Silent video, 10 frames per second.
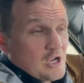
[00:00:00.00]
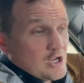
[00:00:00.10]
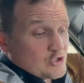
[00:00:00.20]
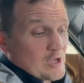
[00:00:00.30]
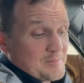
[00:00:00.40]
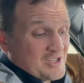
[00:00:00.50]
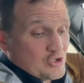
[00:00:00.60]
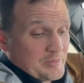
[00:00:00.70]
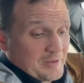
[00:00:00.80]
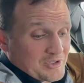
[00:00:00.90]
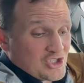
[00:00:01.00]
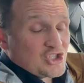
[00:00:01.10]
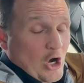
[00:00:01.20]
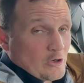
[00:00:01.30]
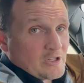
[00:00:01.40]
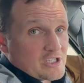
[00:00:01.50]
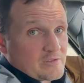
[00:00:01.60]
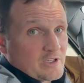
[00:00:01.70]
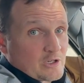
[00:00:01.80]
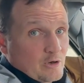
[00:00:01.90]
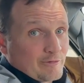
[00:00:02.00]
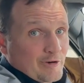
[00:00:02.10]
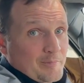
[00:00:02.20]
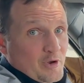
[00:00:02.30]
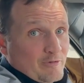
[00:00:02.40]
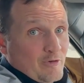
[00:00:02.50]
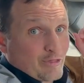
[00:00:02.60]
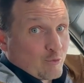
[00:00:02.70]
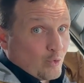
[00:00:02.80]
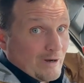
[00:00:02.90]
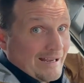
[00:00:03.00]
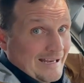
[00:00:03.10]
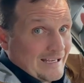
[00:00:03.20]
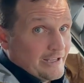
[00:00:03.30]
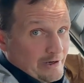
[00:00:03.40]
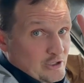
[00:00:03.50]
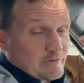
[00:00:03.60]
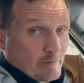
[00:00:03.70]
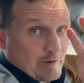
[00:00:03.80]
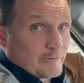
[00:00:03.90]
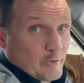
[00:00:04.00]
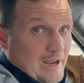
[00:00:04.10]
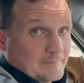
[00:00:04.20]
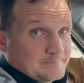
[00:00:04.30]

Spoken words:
So that means you'll be able to start this vehicle from your phone 3 years for free.